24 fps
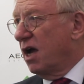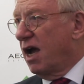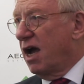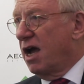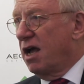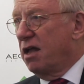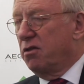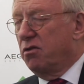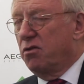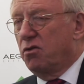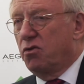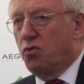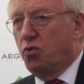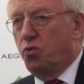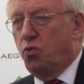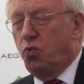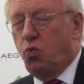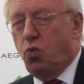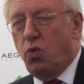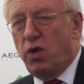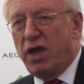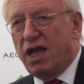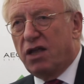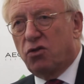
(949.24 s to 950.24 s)
and
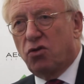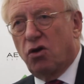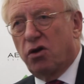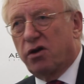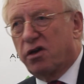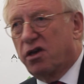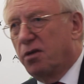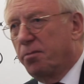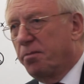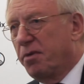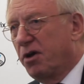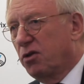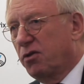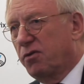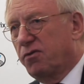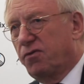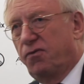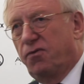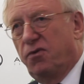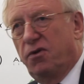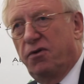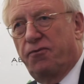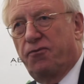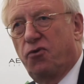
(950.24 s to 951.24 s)
we are talking about
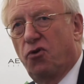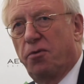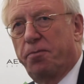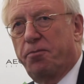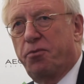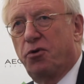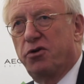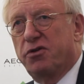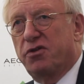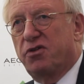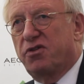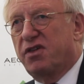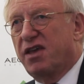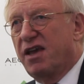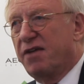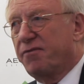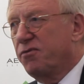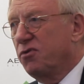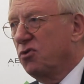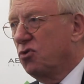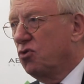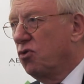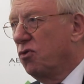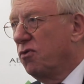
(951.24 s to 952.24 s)

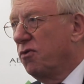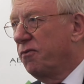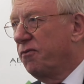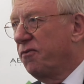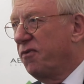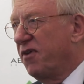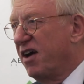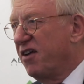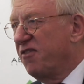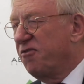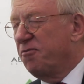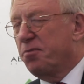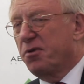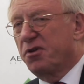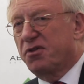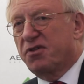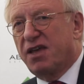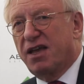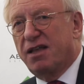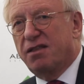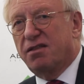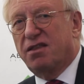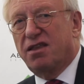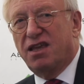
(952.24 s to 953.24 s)
4.7 to
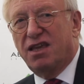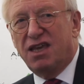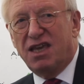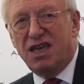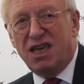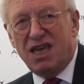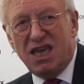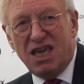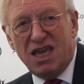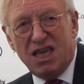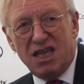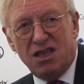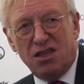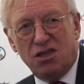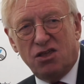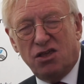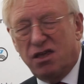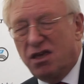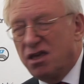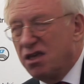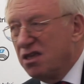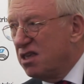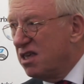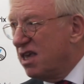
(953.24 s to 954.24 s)
5%
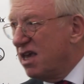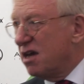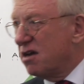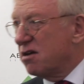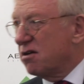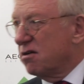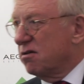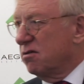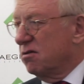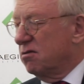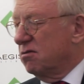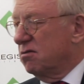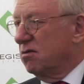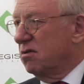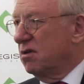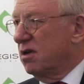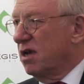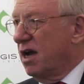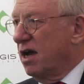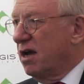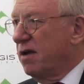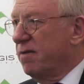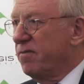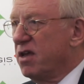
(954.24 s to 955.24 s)
each year.
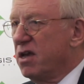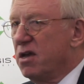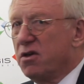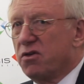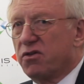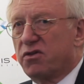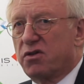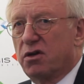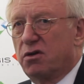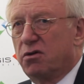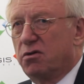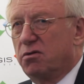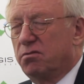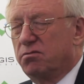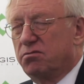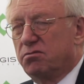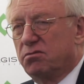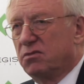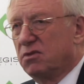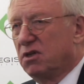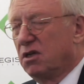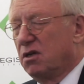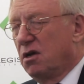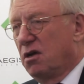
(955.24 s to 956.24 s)
Yeah. So
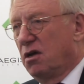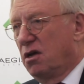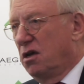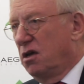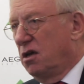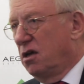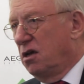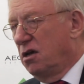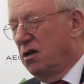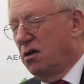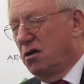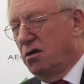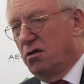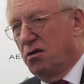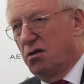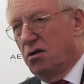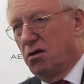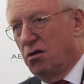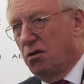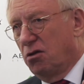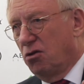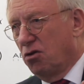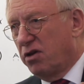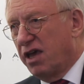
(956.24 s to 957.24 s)

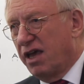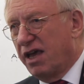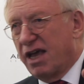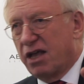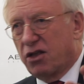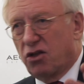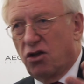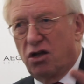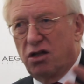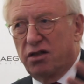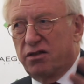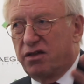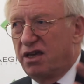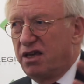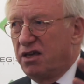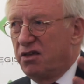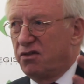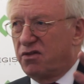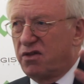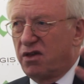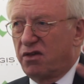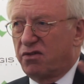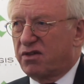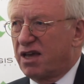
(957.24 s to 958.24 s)
looking at all
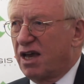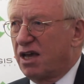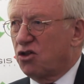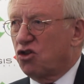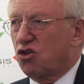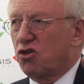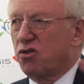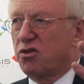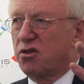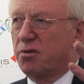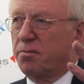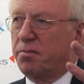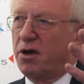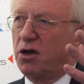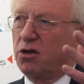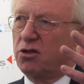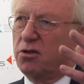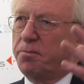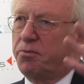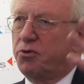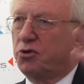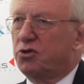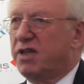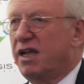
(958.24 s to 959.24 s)
these discussions
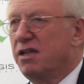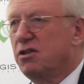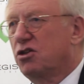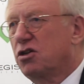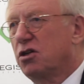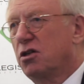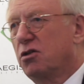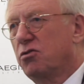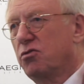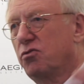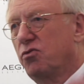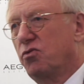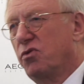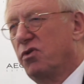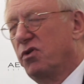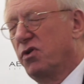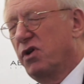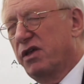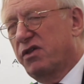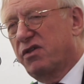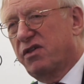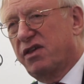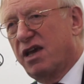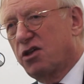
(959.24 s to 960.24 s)
about a potential
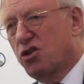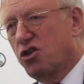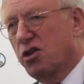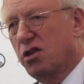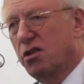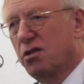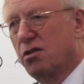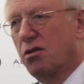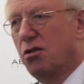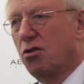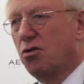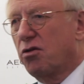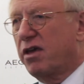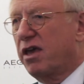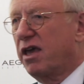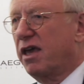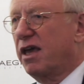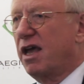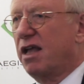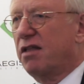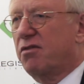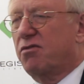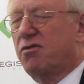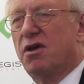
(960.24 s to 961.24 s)
recession,
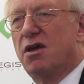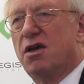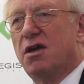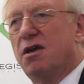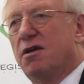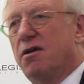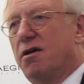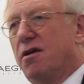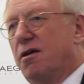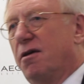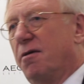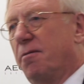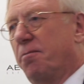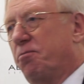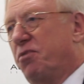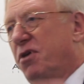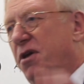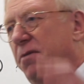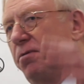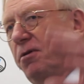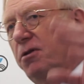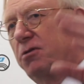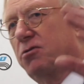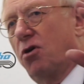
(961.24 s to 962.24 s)
looking at
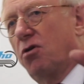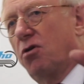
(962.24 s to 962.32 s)
people